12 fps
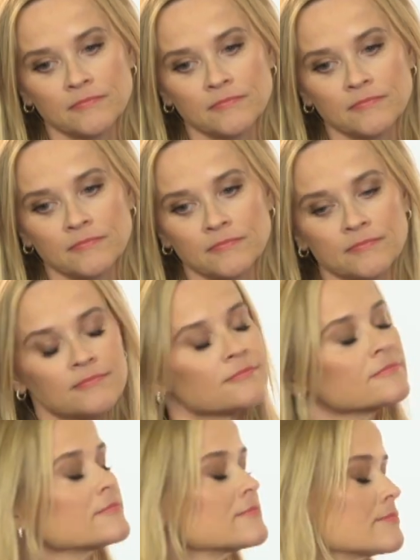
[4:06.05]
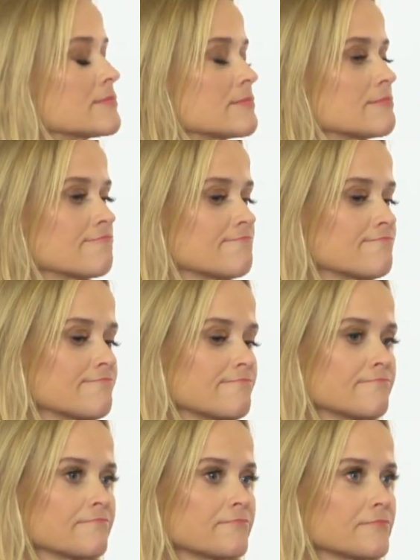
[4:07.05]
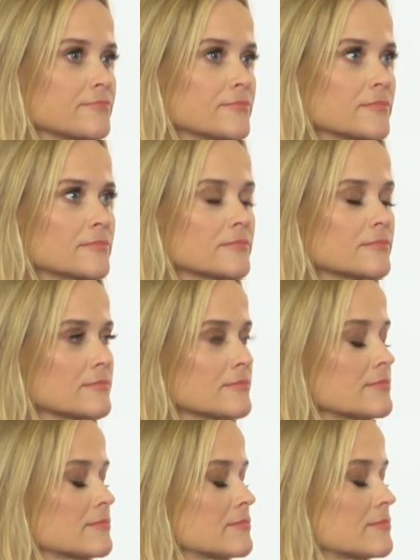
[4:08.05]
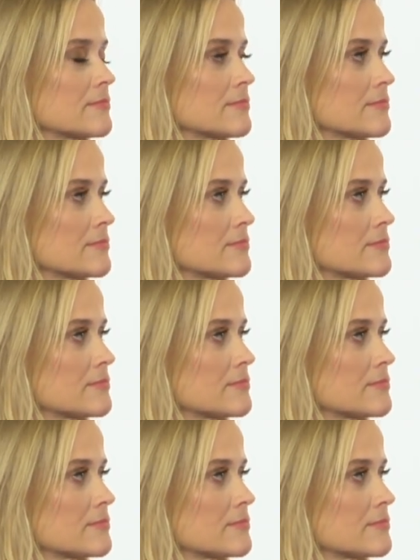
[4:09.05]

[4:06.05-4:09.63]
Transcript: [no speech]